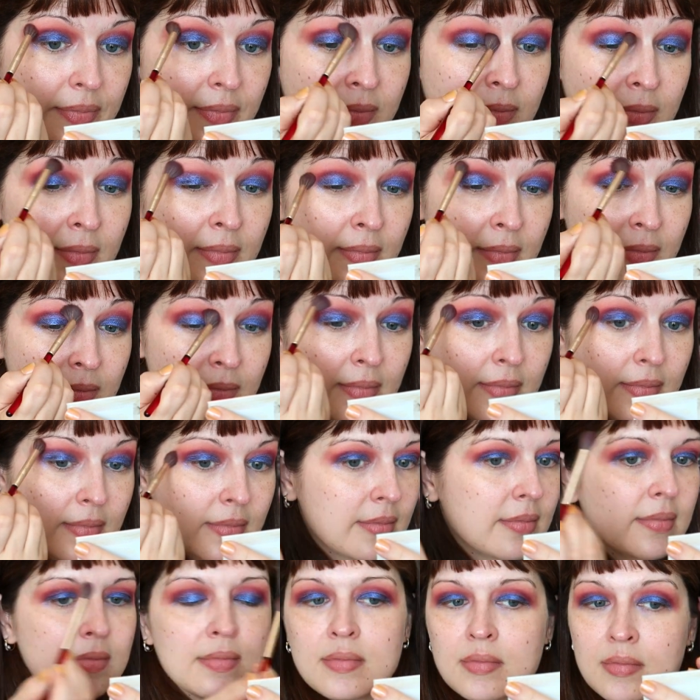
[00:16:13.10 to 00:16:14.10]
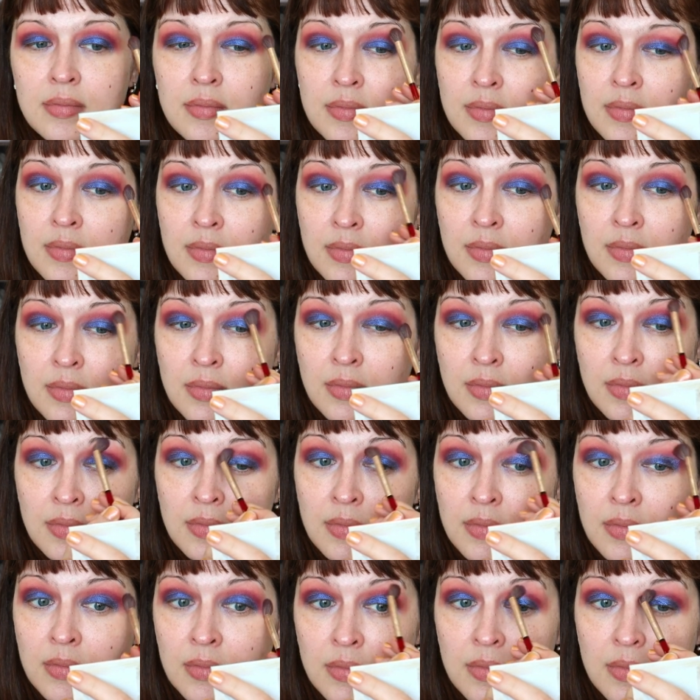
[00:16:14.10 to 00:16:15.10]

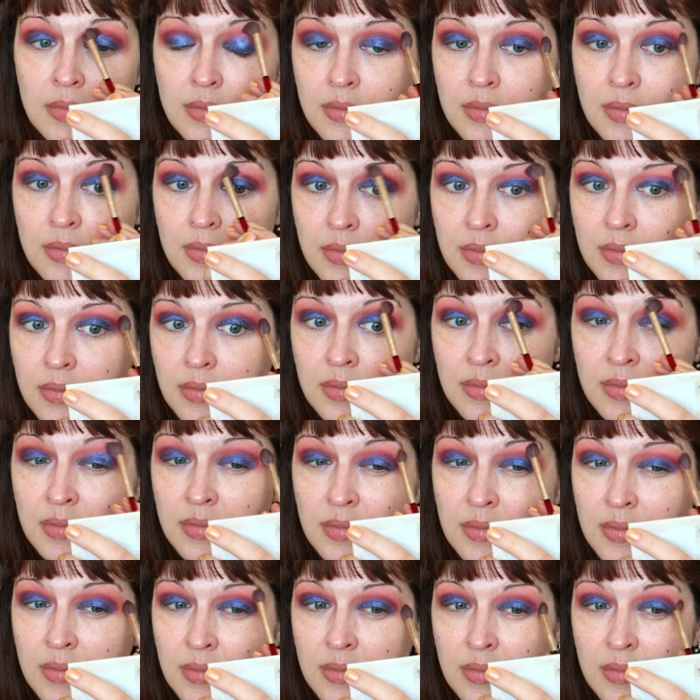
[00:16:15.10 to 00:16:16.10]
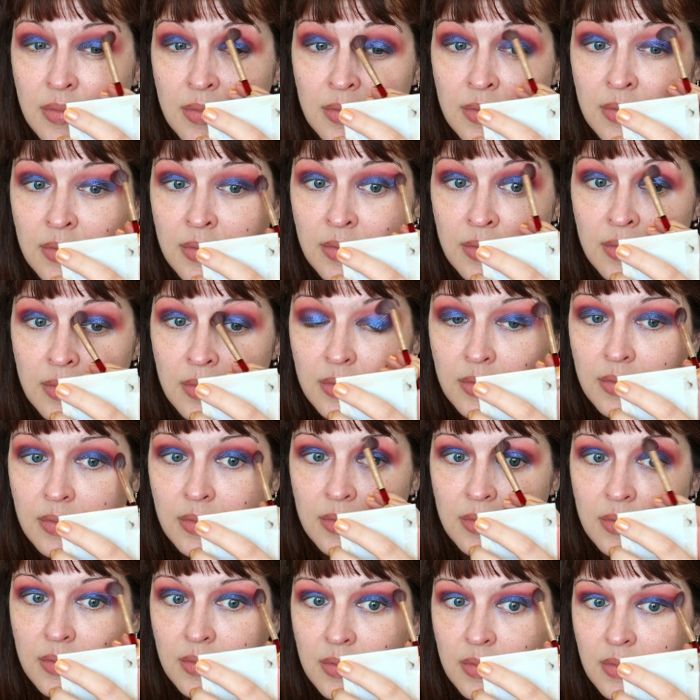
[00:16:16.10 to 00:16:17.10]

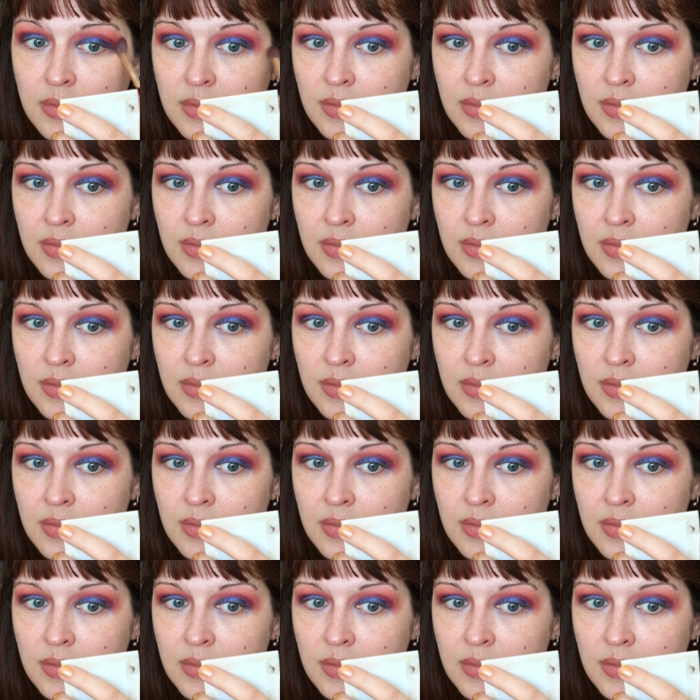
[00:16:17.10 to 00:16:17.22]
Nobody speaks.